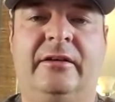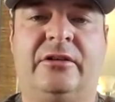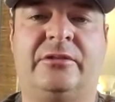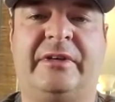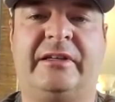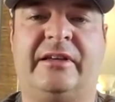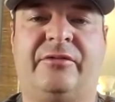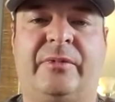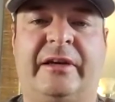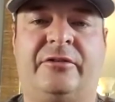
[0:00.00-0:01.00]
just because
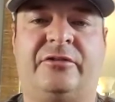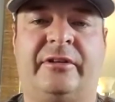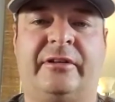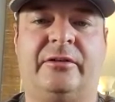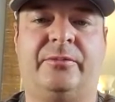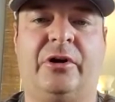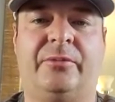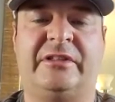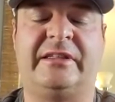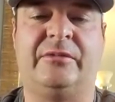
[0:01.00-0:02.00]
everybody else on the
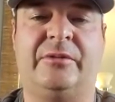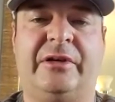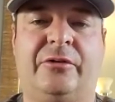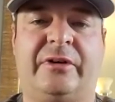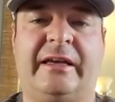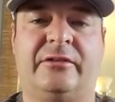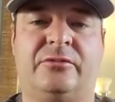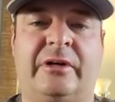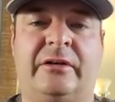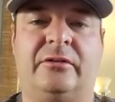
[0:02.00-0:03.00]
department seemed to be okay as
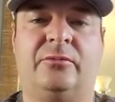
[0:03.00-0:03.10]
well.